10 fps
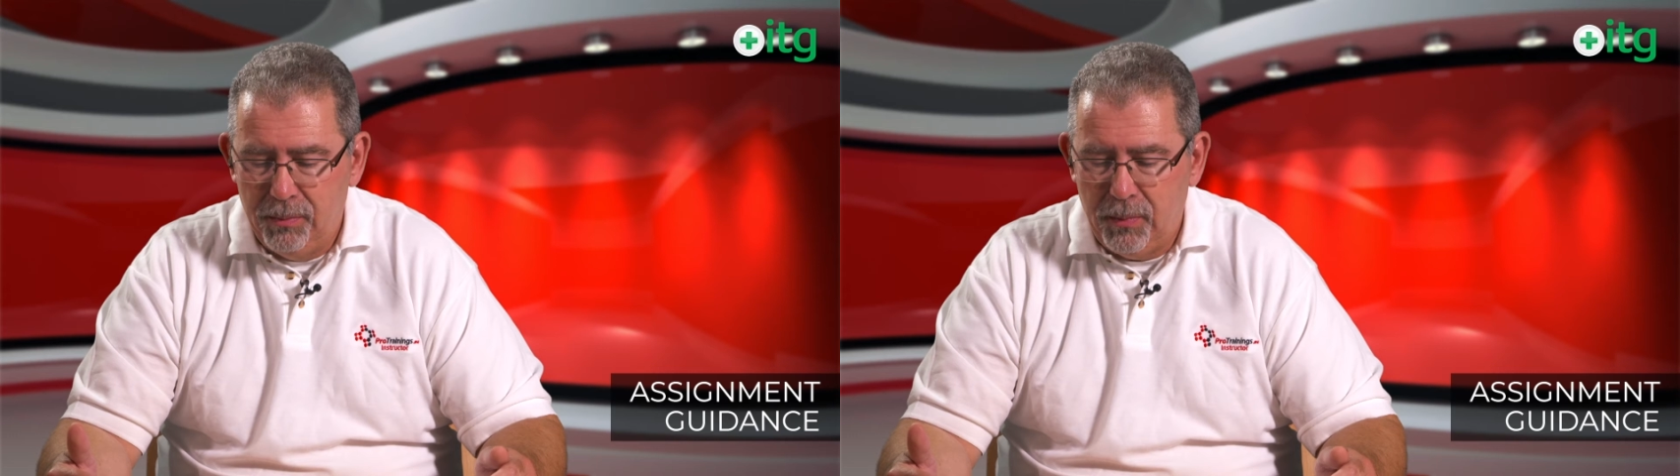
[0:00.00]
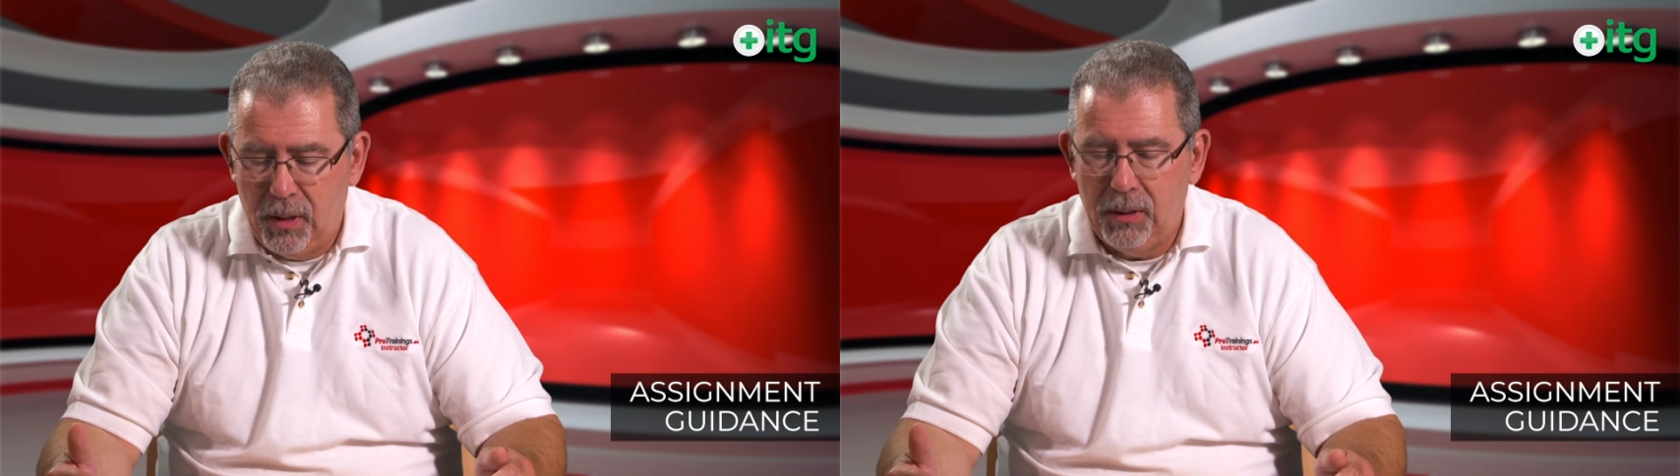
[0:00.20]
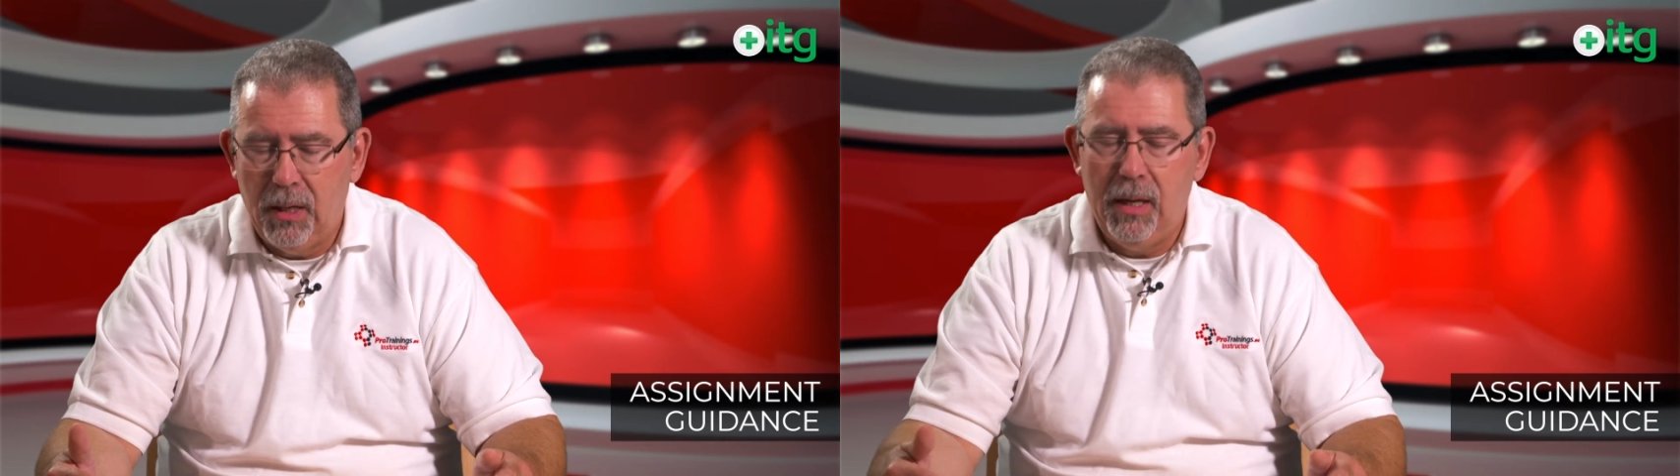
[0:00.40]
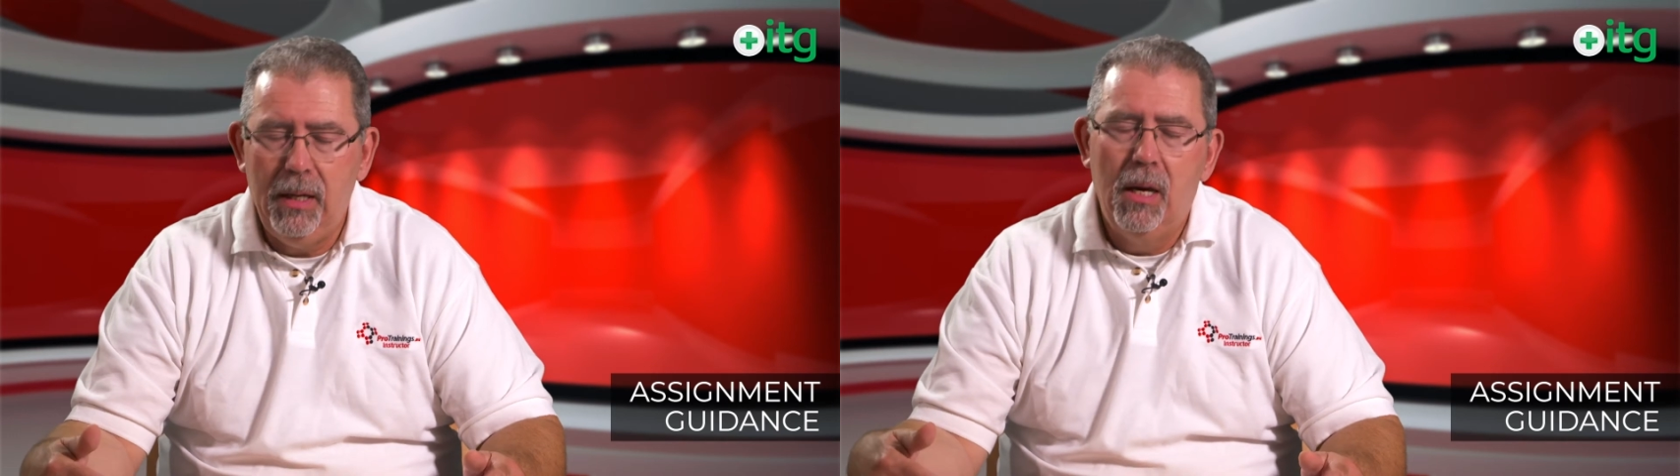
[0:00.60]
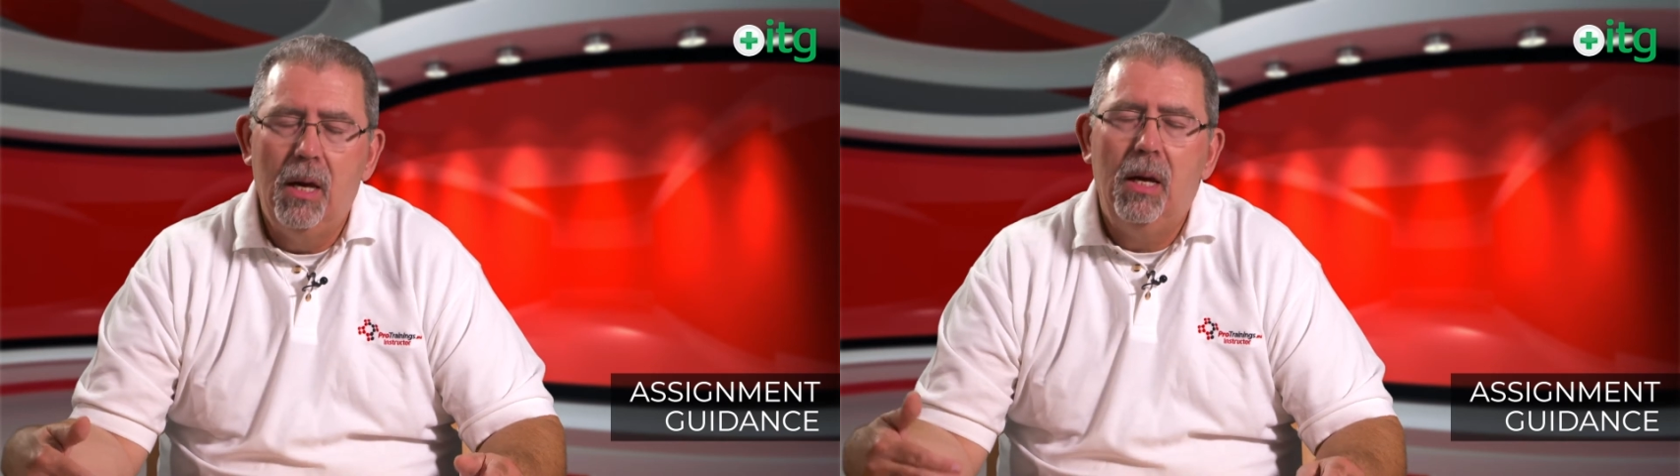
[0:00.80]
Okay,
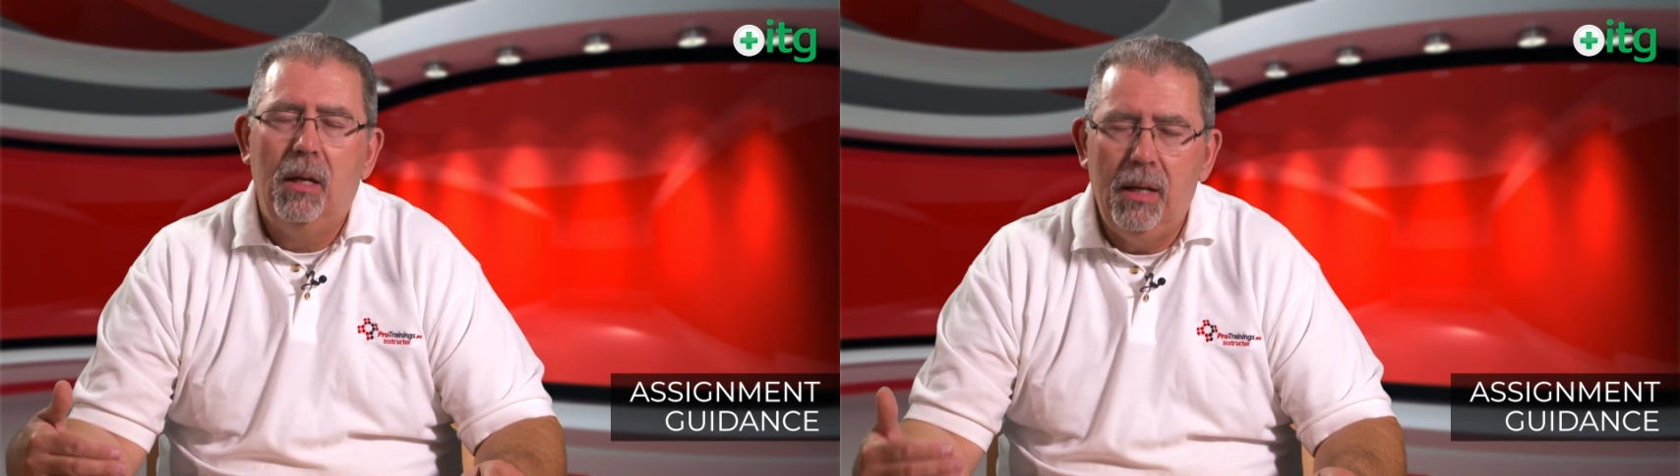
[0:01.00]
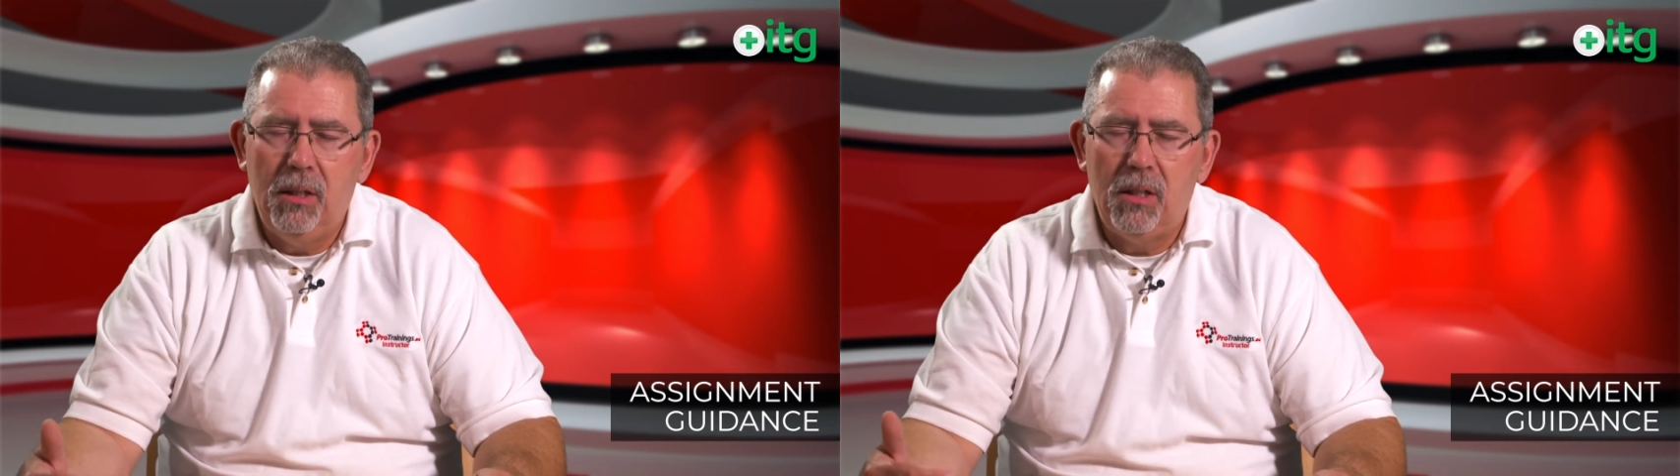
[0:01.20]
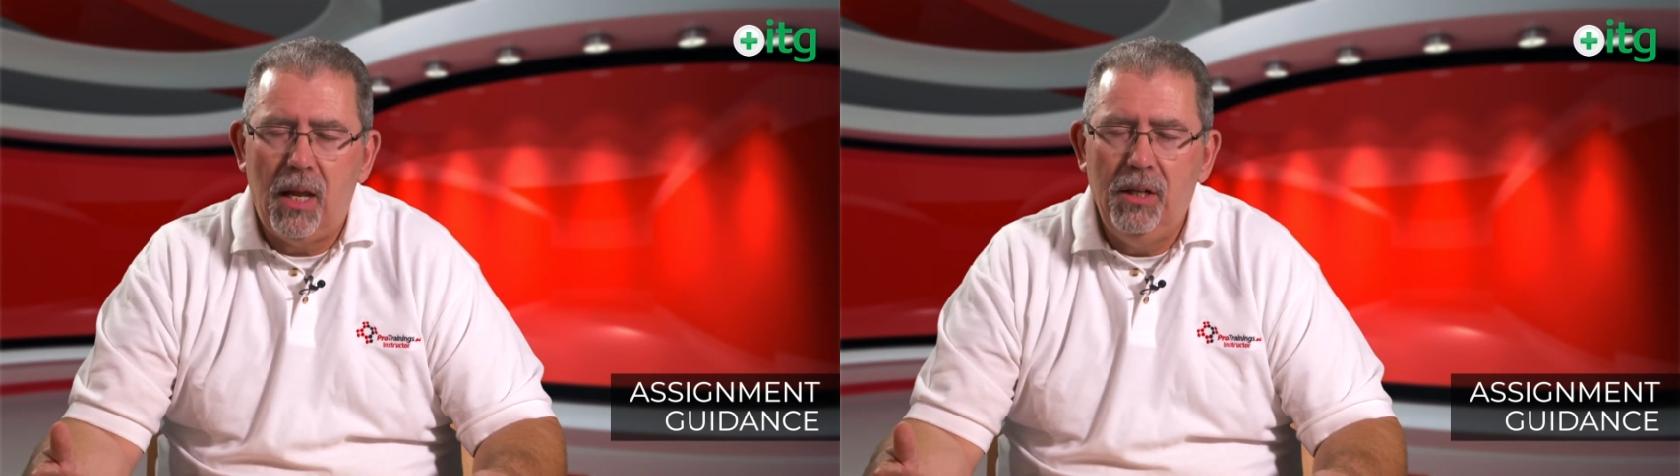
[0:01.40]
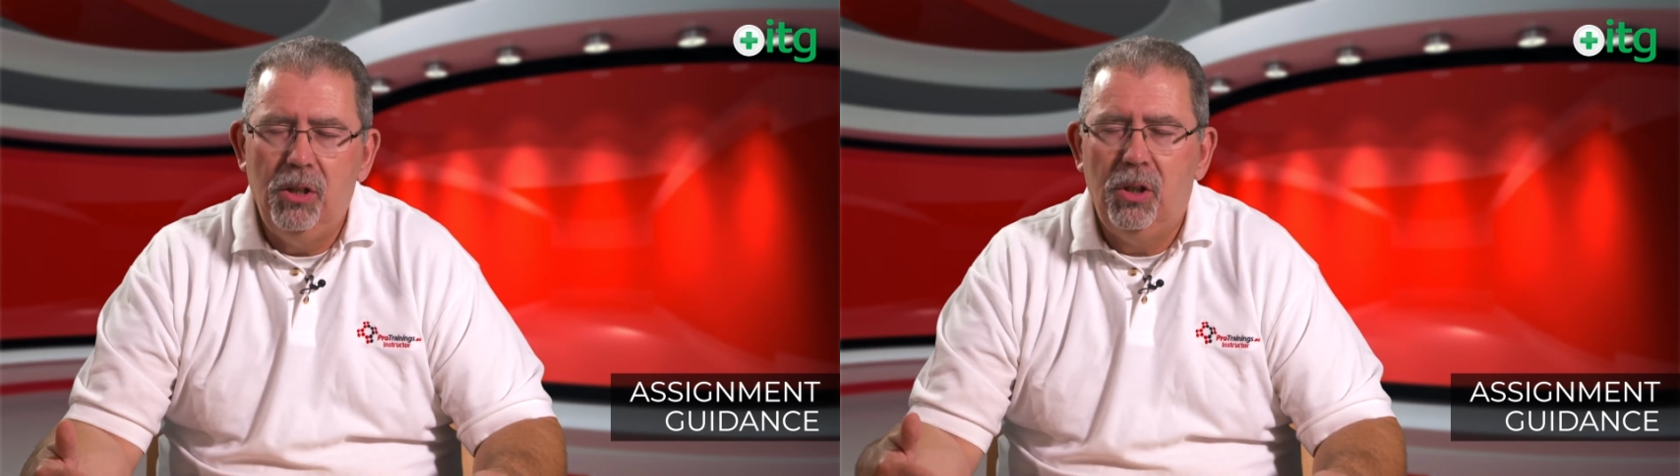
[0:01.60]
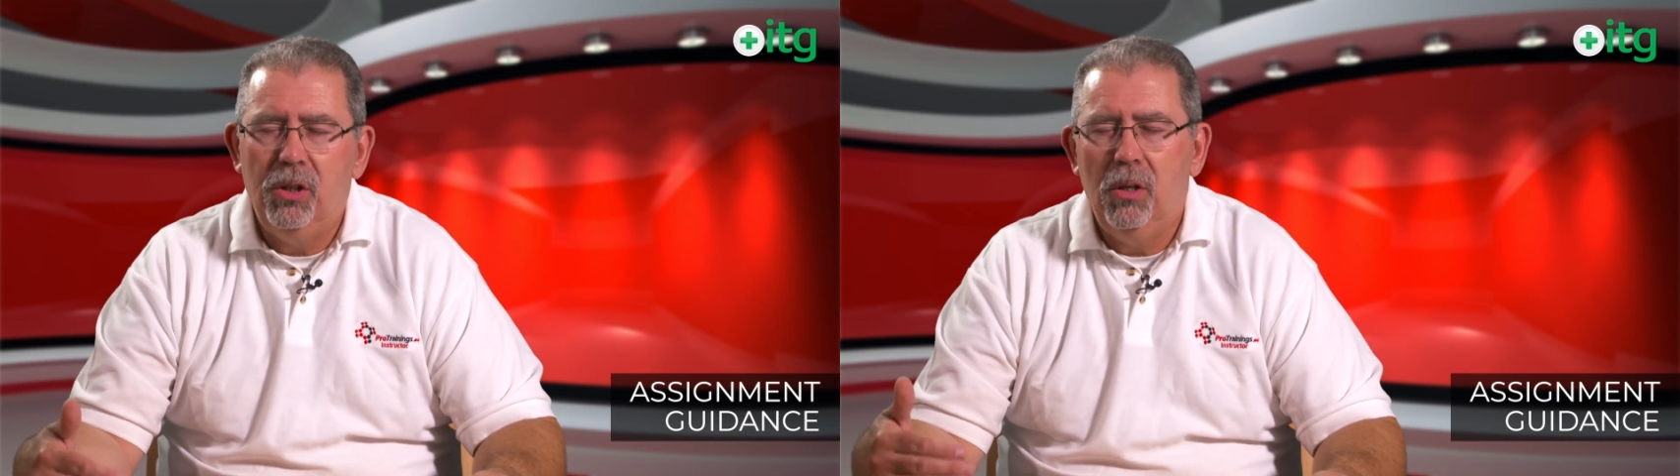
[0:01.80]

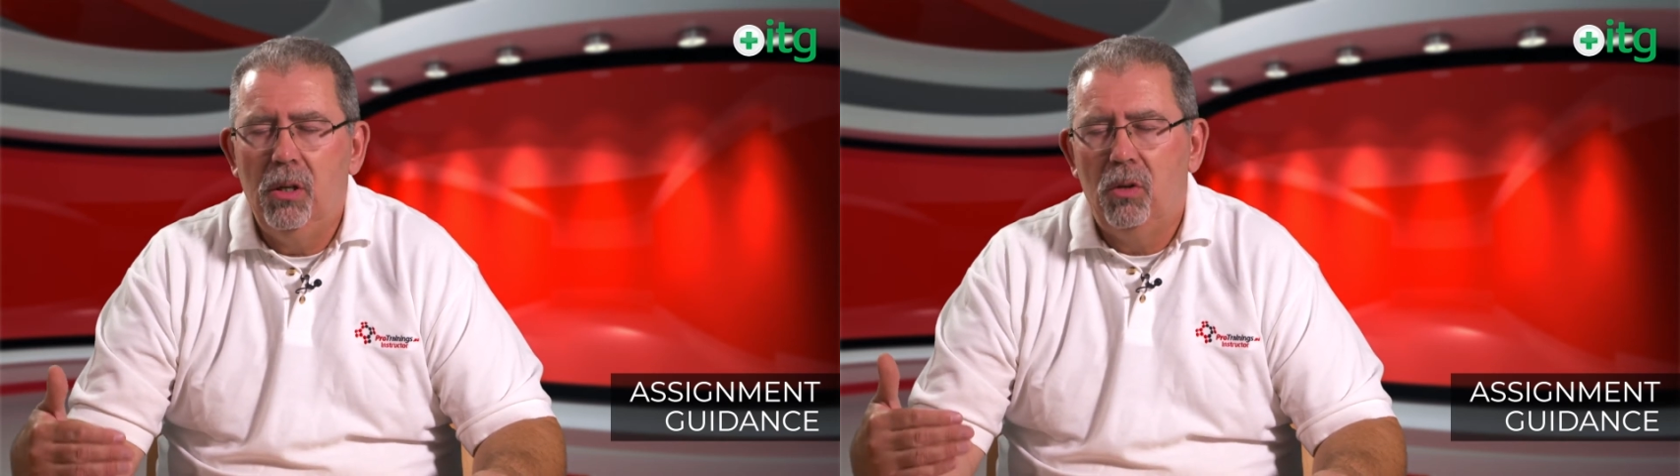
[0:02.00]
legislation